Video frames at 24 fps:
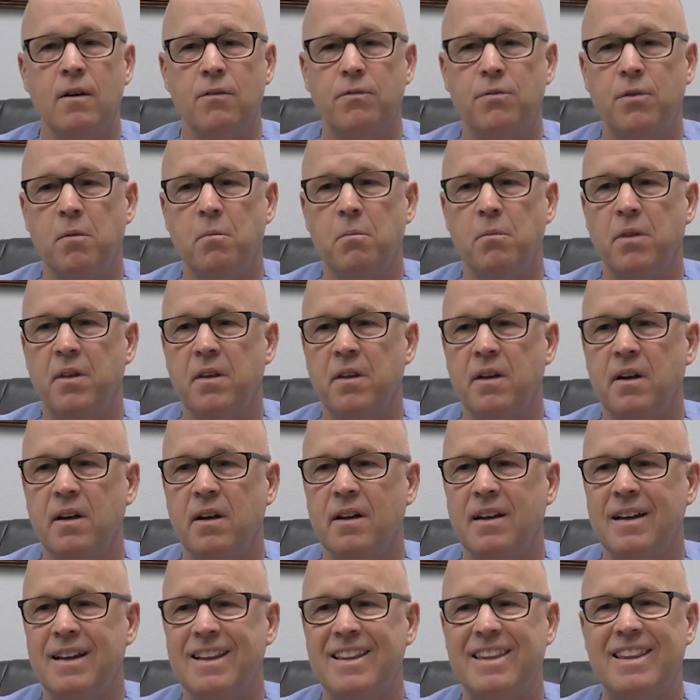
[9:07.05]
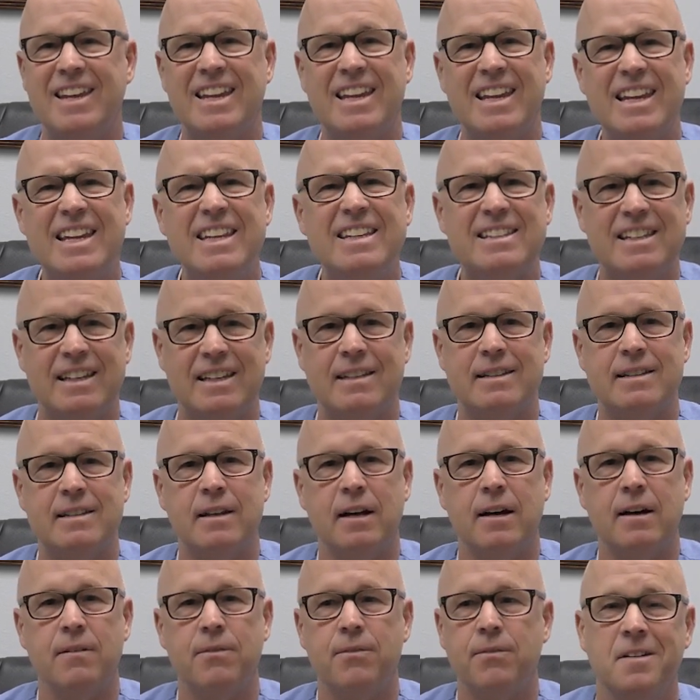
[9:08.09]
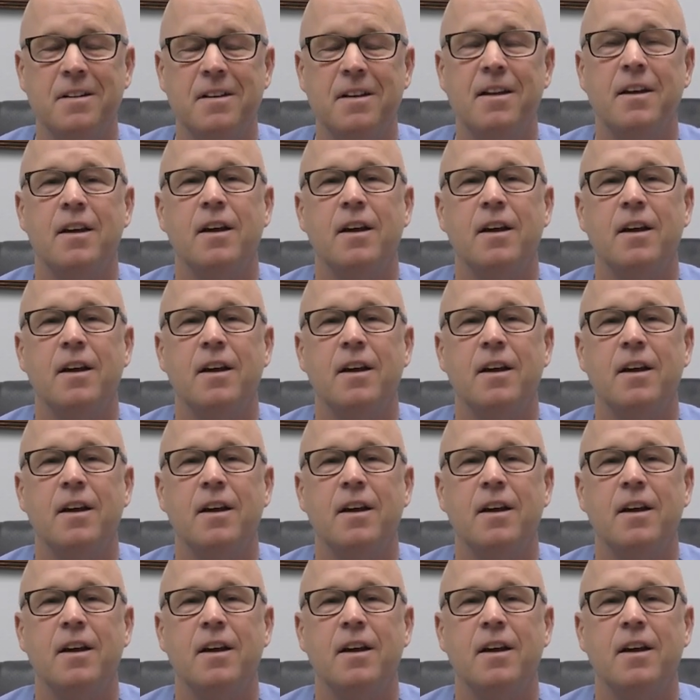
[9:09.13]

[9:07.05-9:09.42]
from the, the easy stuff.